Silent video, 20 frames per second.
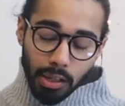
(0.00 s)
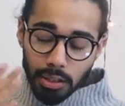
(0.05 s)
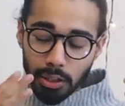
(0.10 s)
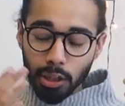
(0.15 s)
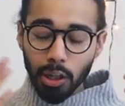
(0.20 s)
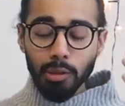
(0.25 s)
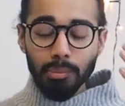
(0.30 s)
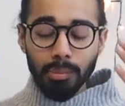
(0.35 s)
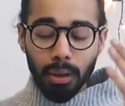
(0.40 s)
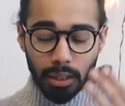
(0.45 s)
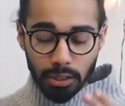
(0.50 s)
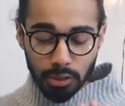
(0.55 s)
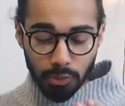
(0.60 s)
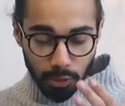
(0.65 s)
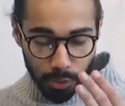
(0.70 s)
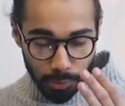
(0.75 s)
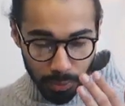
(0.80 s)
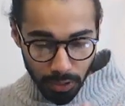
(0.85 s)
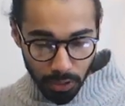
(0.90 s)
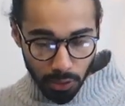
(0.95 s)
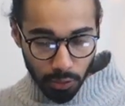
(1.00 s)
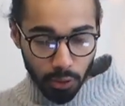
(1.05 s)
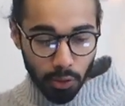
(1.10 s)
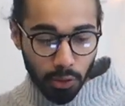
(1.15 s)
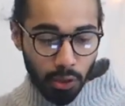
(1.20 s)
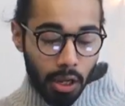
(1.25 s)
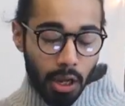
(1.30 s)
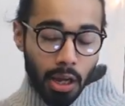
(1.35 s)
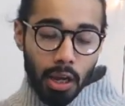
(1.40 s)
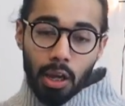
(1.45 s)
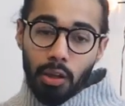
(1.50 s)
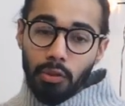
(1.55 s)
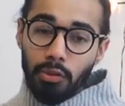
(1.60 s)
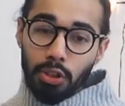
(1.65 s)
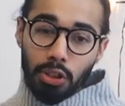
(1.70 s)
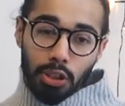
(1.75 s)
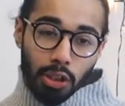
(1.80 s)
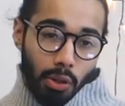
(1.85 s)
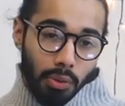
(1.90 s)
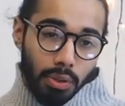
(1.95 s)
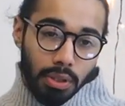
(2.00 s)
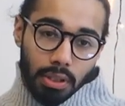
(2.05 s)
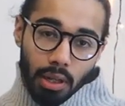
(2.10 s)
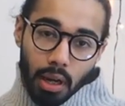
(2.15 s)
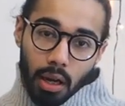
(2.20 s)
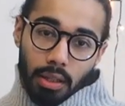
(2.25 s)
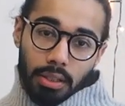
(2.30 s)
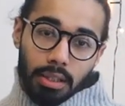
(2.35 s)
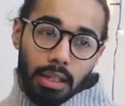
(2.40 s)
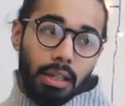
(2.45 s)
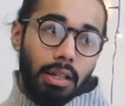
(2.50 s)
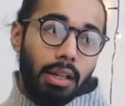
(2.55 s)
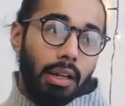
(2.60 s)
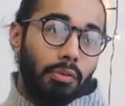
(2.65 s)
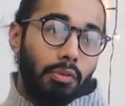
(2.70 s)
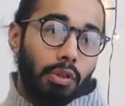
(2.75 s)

So going back to Rupi Kaur, the show started